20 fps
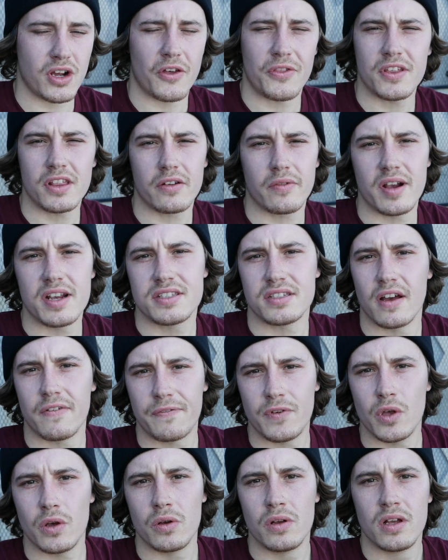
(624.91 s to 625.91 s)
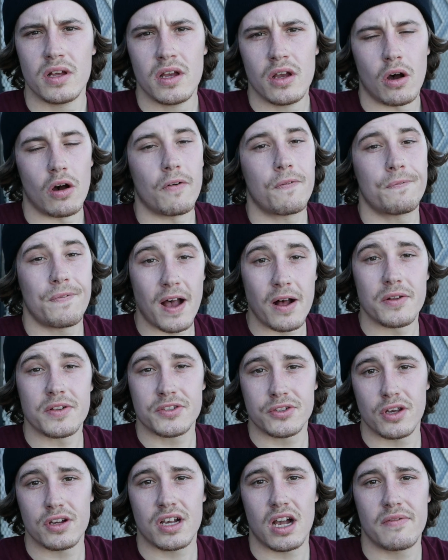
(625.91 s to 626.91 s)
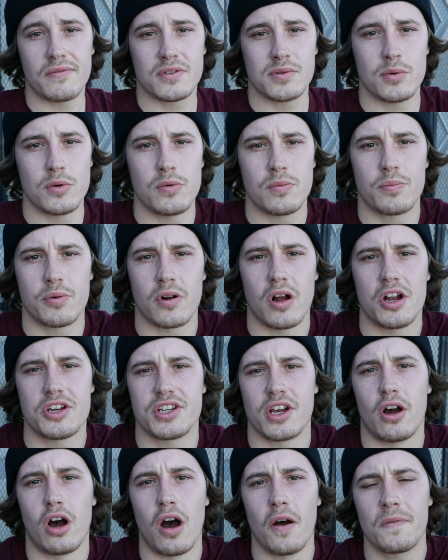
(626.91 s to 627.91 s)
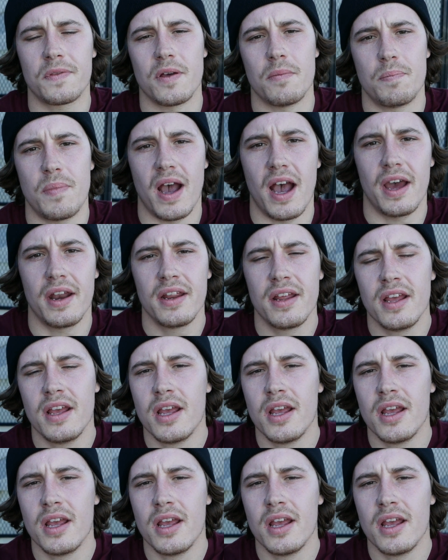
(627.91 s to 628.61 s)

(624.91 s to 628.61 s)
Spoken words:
I think the reason I felt so comfortable pretty much off the bat